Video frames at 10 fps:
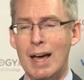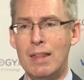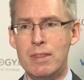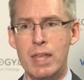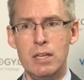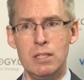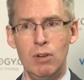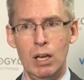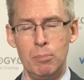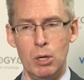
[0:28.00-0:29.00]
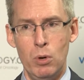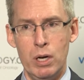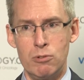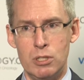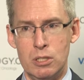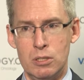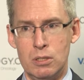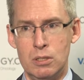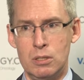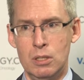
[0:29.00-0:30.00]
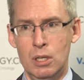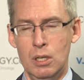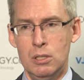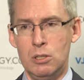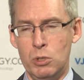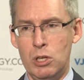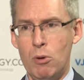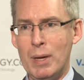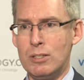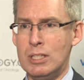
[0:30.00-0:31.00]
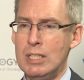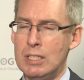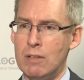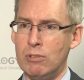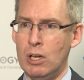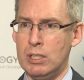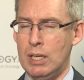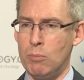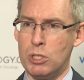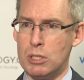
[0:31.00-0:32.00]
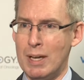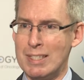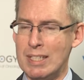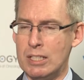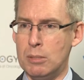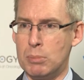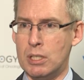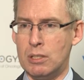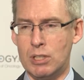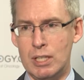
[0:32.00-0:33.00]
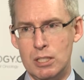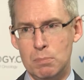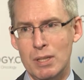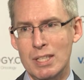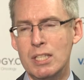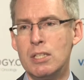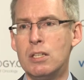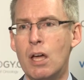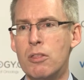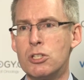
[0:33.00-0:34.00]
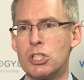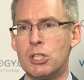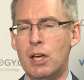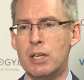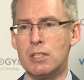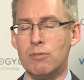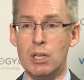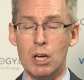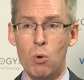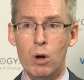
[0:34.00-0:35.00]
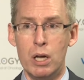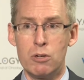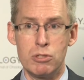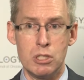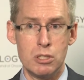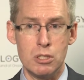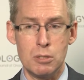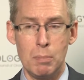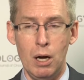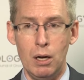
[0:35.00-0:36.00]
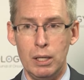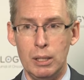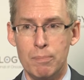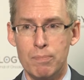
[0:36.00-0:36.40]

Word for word: and then develop acquired resistance. So we know about T seven ninety M, which is about sixty percent of cases, but this is another slice of the acquired resistance pie.